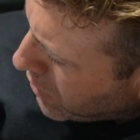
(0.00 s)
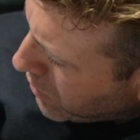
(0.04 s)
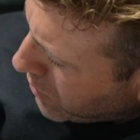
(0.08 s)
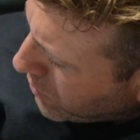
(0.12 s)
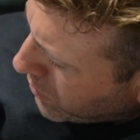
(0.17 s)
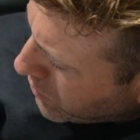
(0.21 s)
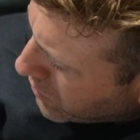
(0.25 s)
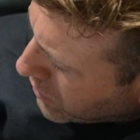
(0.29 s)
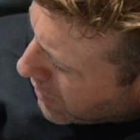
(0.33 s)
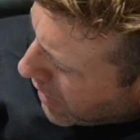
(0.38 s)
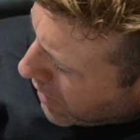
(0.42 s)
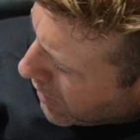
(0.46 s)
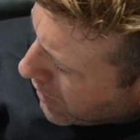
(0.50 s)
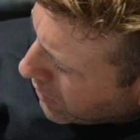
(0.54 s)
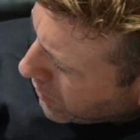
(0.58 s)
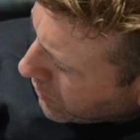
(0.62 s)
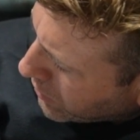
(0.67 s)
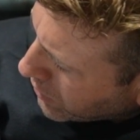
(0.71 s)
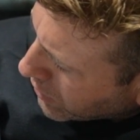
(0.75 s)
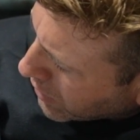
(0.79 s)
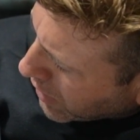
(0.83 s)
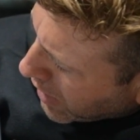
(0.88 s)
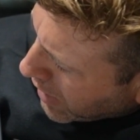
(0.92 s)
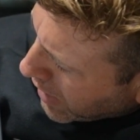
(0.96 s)
use that
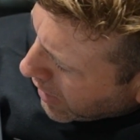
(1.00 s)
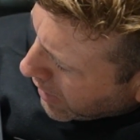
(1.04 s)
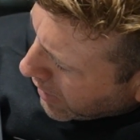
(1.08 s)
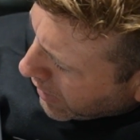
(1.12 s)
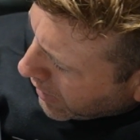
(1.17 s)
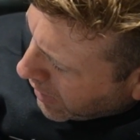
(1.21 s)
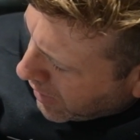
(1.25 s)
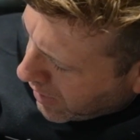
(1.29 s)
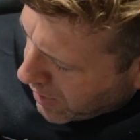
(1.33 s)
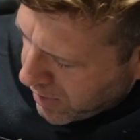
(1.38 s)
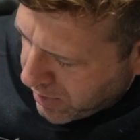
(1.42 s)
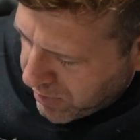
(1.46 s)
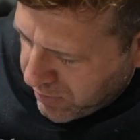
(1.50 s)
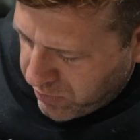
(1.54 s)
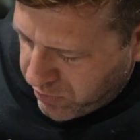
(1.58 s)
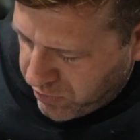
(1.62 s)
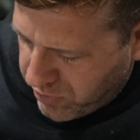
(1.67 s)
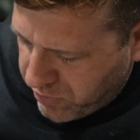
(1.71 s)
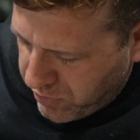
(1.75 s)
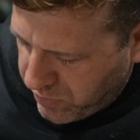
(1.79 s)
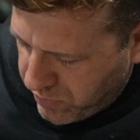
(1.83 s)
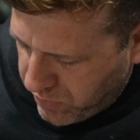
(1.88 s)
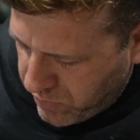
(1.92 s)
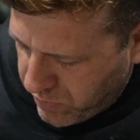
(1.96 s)
little guy
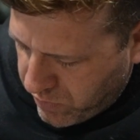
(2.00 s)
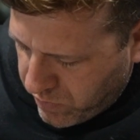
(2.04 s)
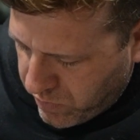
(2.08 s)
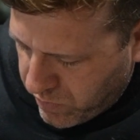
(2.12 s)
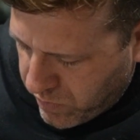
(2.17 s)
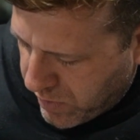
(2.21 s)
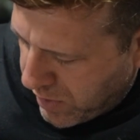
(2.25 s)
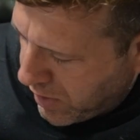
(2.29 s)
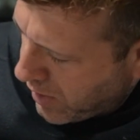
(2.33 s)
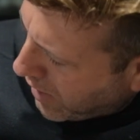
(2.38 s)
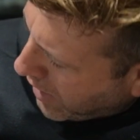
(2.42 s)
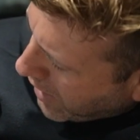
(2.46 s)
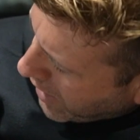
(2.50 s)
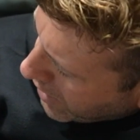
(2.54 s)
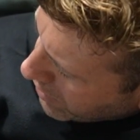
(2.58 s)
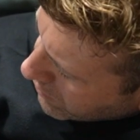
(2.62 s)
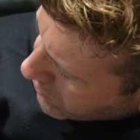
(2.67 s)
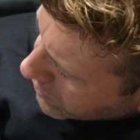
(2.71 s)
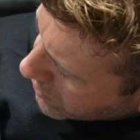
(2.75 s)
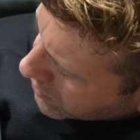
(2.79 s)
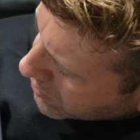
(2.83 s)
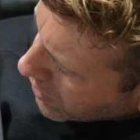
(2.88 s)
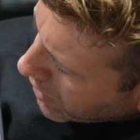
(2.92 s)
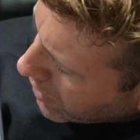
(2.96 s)
to
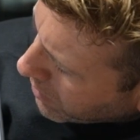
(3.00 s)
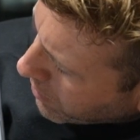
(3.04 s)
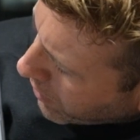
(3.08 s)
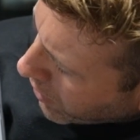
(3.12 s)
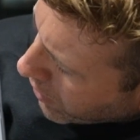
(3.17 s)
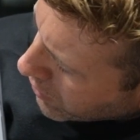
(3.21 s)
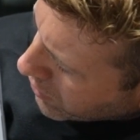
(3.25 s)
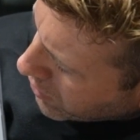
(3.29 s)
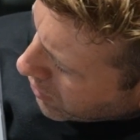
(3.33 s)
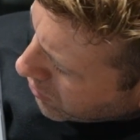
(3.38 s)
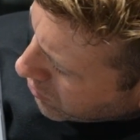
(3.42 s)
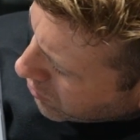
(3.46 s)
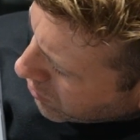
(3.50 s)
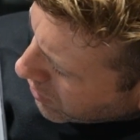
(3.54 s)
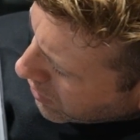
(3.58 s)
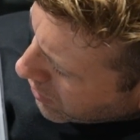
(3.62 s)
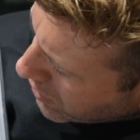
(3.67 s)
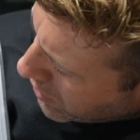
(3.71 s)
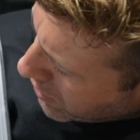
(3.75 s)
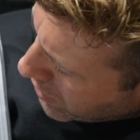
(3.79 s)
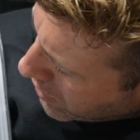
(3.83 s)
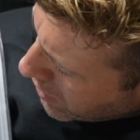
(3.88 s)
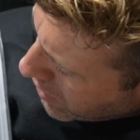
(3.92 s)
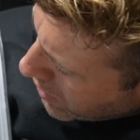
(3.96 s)
have as a
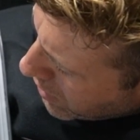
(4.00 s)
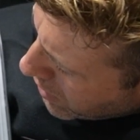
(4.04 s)
partition